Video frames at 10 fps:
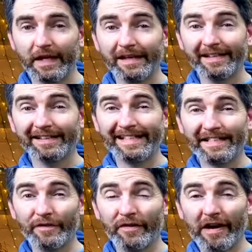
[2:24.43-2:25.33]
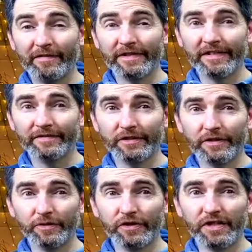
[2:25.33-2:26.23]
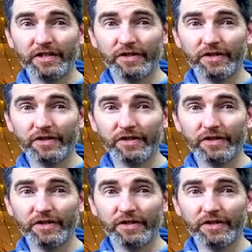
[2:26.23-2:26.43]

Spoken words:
Little hint, if you're ever having difficulty with G,